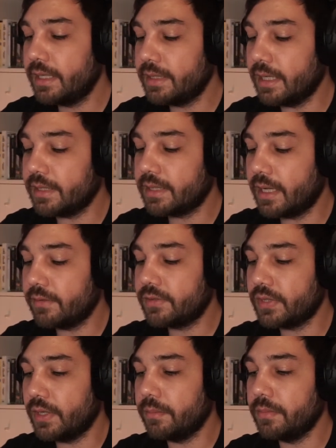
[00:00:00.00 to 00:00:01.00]
It does have
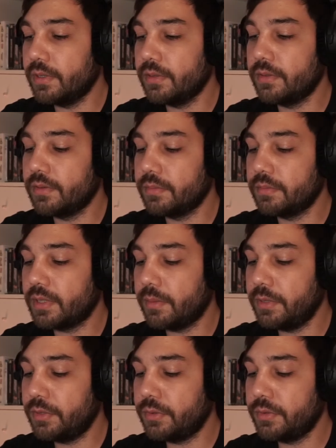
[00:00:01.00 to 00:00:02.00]
some
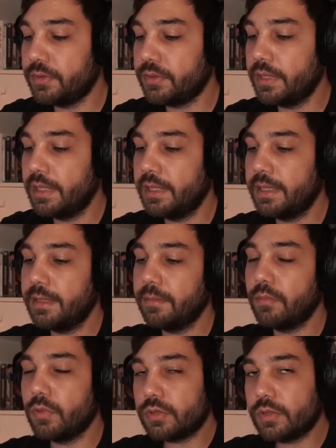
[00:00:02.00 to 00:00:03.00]
issues.
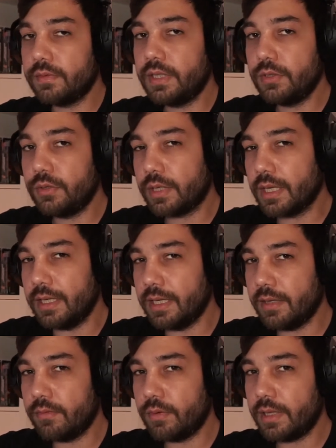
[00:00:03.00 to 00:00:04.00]
Most of these you can
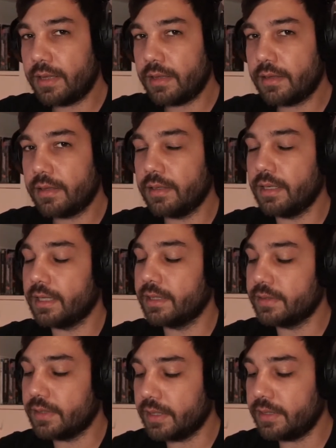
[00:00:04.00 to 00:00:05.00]
live with, like
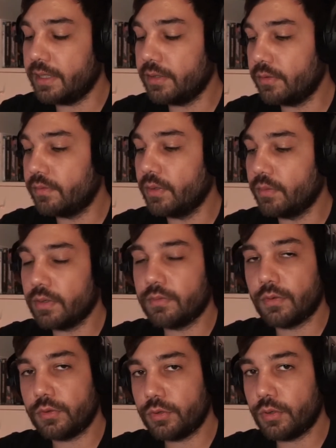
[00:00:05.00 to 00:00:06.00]
it's not the end of the world
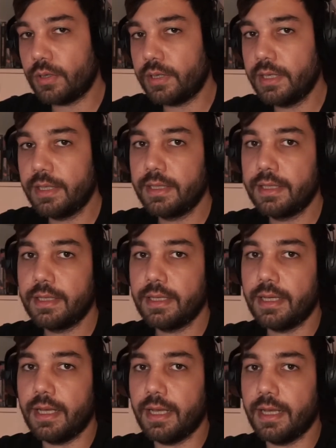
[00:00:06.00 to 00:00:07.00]
for sure,
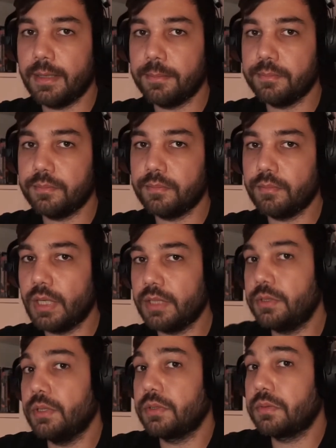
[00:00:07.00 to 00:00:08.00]

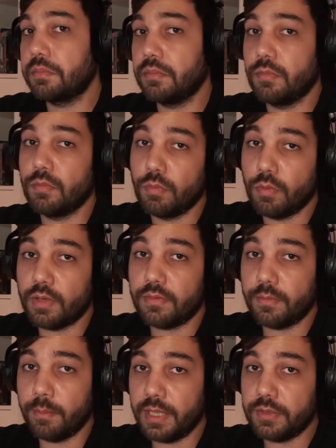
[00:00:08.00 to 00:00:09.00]
but just
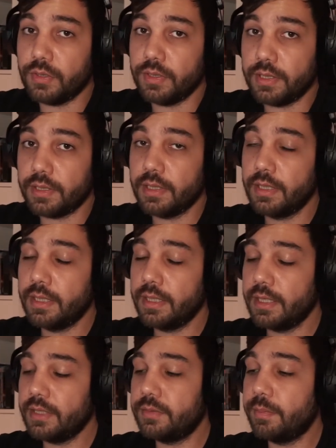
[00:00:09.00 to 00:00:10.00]
worth mentioning.
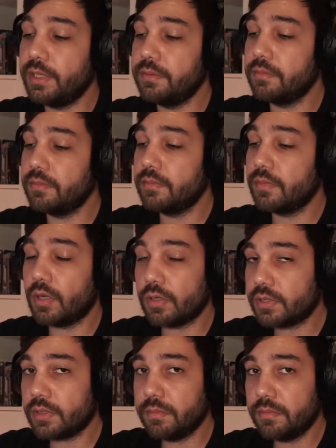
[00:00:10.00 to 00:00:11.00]
It's been
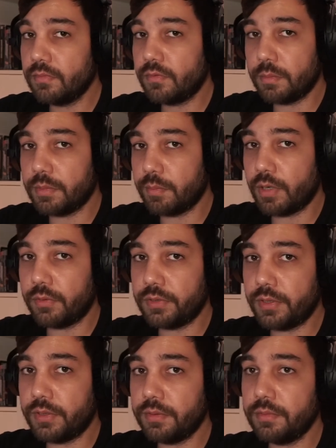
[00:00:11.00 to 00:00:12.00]
awesome from the
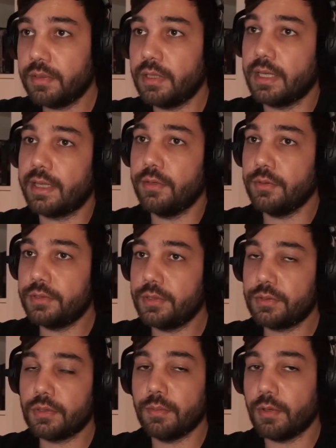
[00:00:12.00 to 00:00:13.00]
browser. Like I use
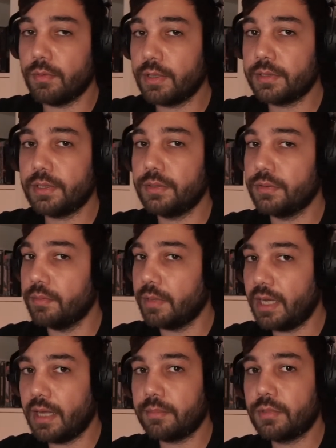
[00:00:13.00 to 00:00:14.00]
this on my workstation, on my
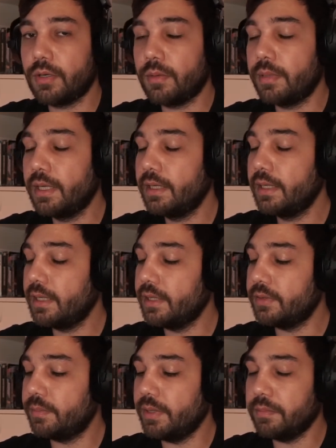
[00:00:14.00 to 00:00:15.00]
laptop.
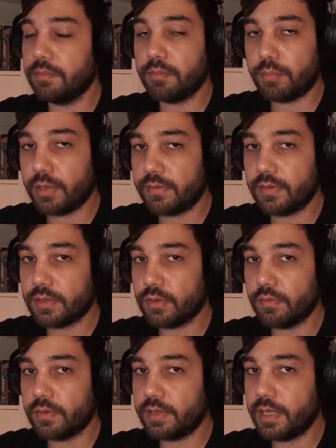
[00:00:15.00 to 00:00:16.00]
It's been perfect
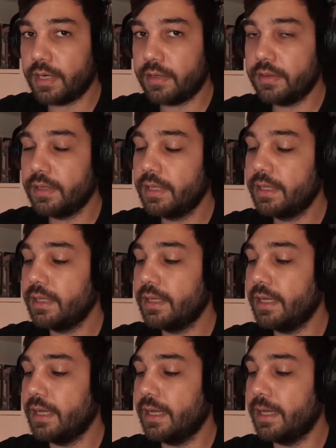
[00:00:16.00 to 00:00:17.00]
over there.
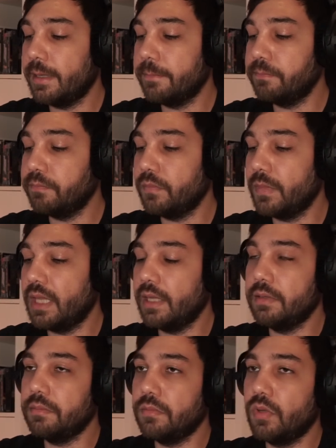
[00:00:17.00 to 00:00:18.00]

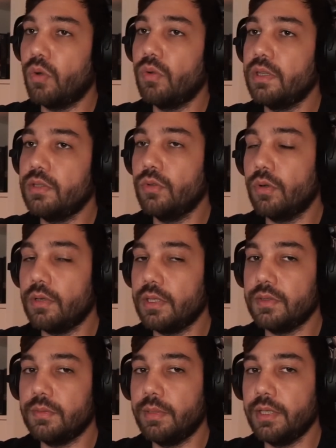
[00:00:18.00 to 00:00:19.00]
And all in all,
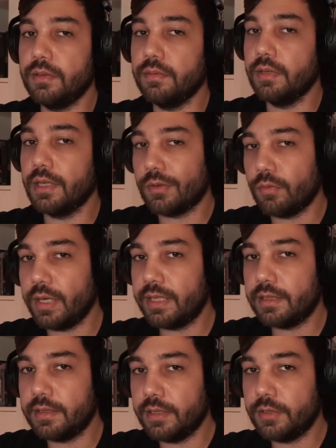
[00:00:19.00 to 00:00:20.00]
it's been a
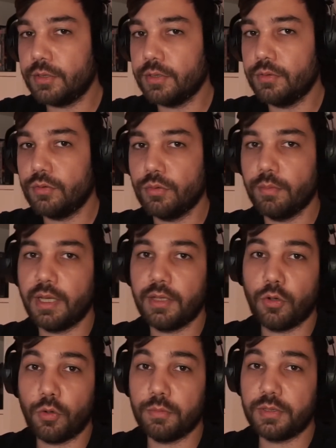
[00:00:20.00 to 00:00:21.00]
great addition to my
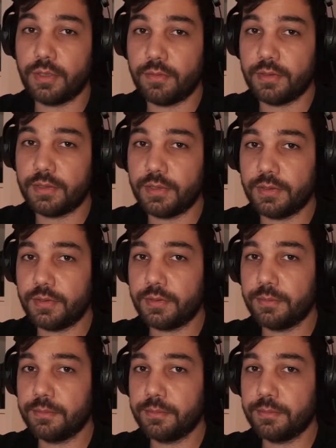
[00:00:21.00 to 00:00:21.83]
home services.